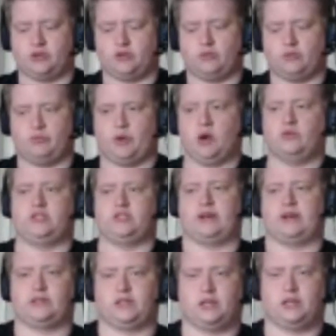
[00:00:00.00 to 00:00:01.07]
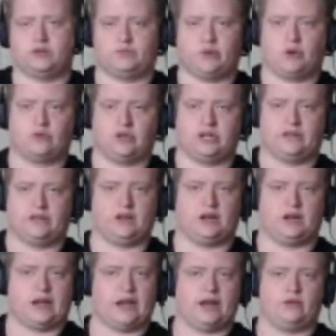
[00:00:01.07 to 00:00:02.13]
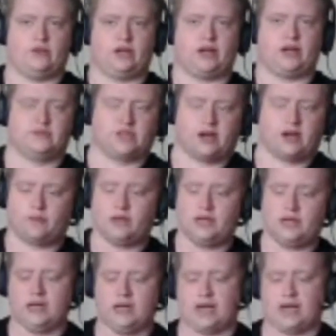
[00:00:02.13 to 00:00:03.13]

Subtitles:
2 little bolts that basically was bolted in the little handle that comes up.